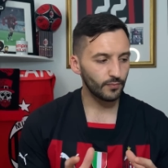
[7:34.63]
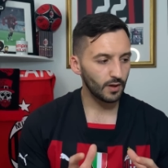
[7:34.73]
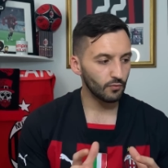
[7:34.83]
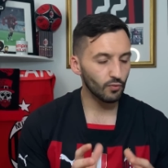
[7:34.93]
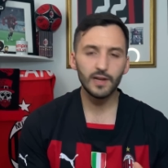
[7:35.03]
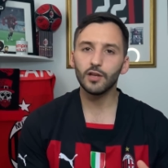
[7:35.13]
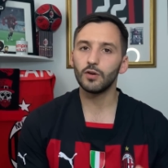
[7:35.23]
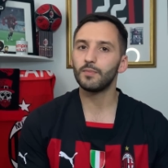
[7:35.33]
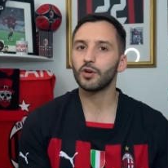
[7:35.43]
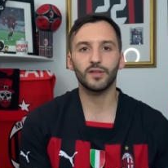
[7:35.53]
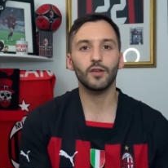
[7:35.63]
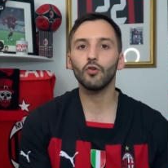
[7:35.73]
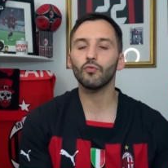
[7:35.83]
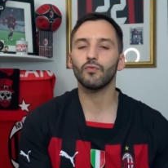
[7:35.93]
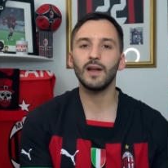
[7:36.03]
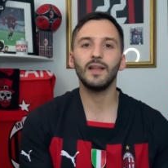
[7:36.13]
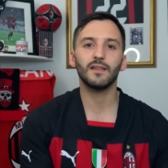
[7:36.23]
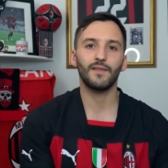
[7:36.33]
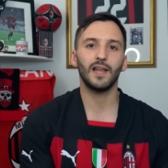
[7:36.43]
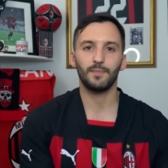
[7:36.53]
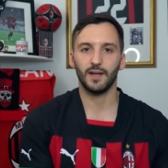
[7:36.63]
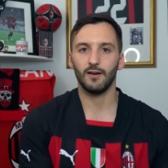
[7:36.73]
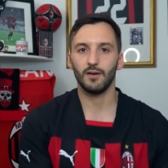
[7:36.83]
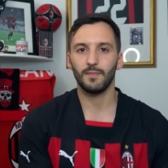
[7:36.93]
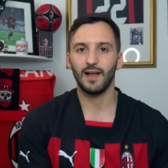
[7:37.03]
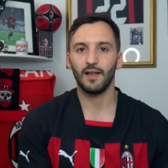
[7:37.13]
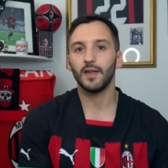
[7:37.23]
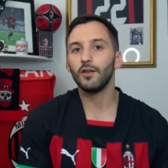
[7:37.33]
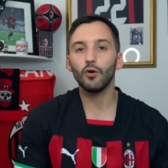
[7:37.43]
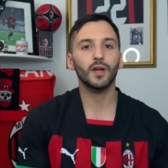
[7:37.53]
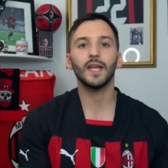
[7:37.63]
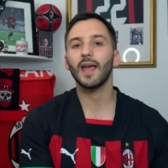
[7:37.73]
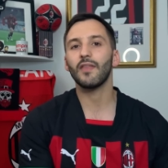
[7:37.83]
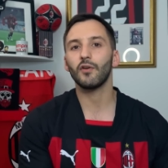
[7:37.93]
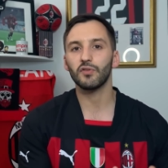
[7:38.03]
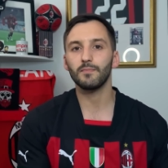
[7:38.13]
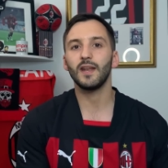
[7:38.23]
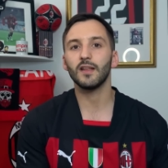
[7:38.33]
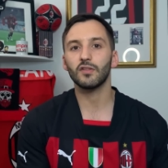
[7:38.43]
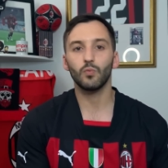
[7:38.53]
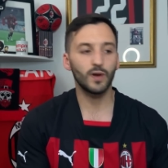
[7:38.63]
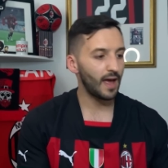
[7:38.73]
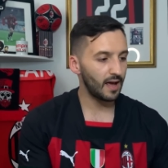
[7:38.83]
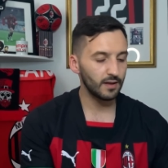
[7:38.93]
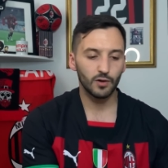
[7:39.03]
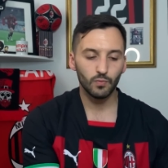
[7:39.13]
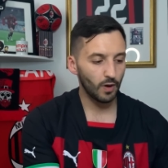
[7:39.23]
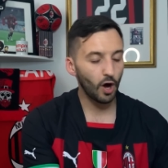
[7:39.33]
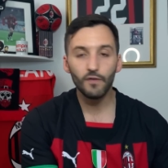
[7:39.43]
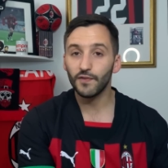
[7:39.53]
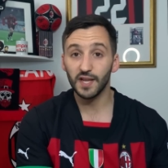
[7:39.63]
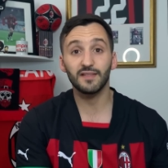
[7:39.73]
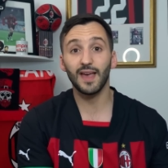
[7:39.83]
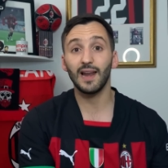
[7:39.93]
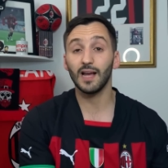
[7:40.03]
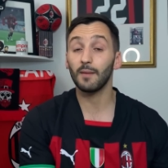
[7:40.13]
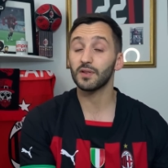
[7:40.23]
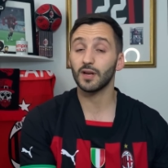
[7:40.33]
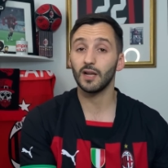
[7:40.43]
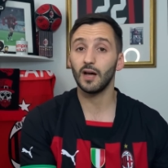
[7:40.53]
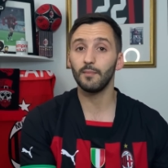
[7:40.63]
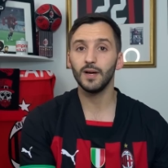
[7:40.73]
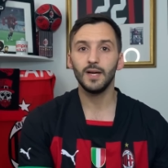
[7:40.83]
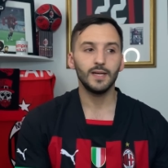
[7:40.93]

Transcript: really good because they're not really developing here at Milan. They're not going to get those minutes. We're, you know, hopefully scaling up as a club.